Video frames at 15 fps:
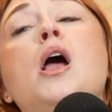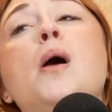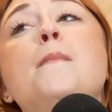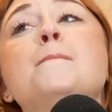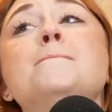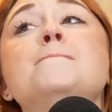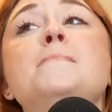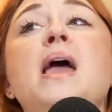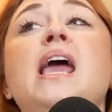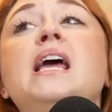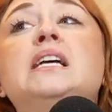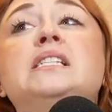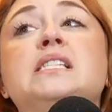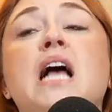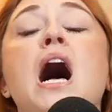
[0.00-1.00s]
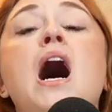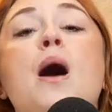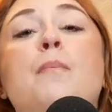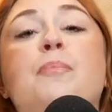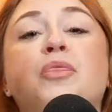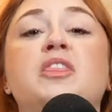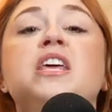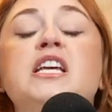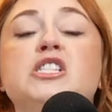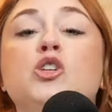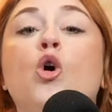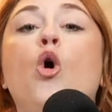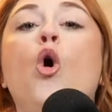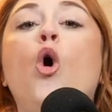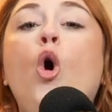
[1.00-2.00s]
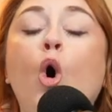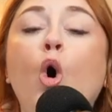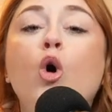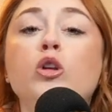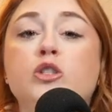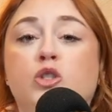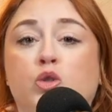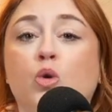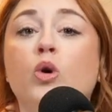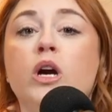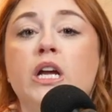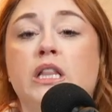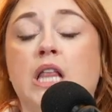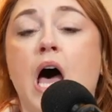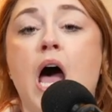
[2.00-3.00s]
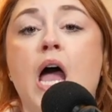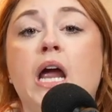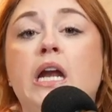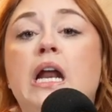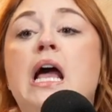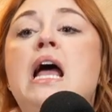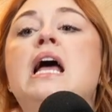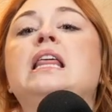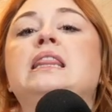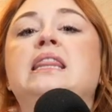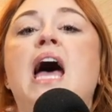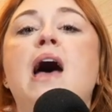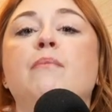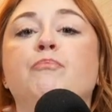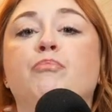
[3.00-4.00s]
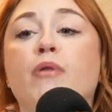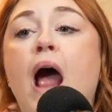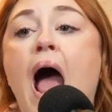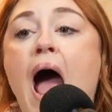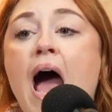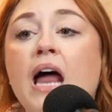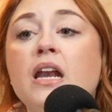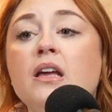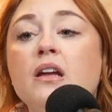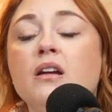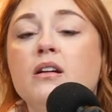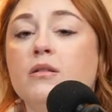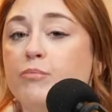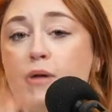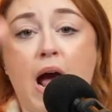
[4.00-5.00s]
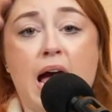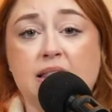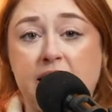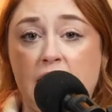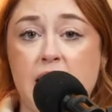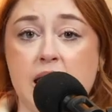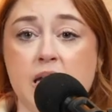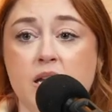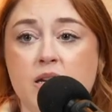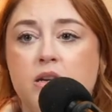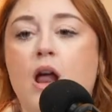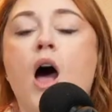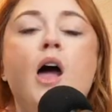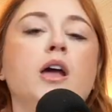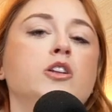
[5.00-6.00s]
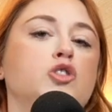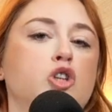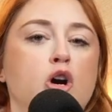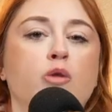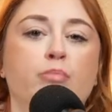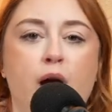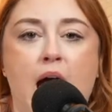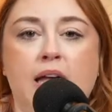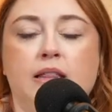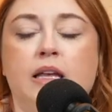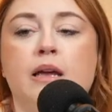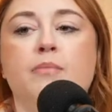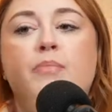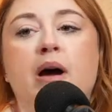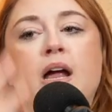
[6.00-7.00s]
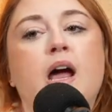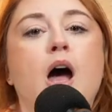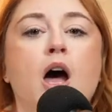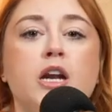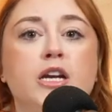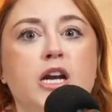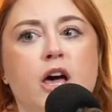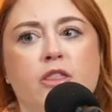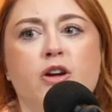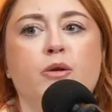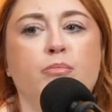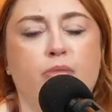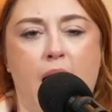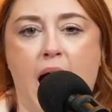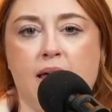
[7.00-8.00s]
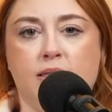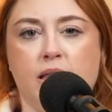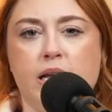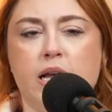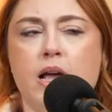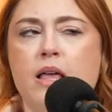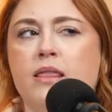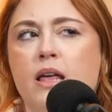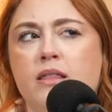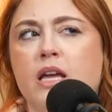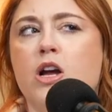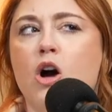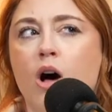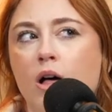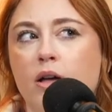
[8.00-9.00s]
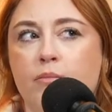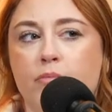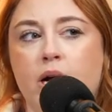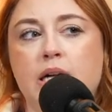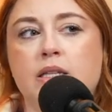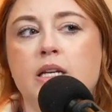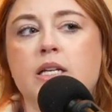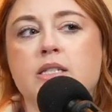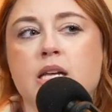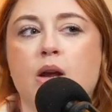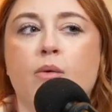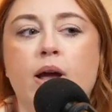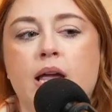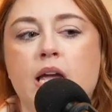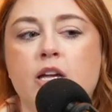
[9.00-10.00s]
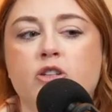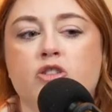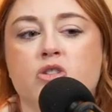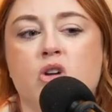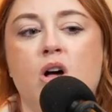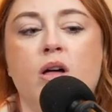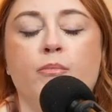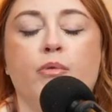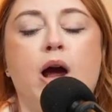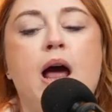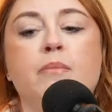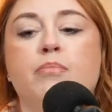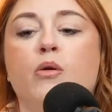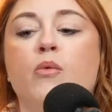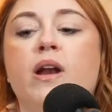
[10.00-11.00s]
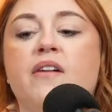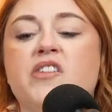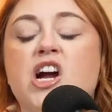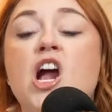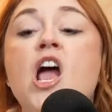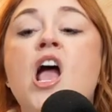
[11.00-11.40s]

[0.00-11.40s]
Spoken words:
makes up this whole storyline that Bradley, not Joe Bradley, but another Bradley, that they call him Bradley. It's like, why can't you just call him Brad? But whatever.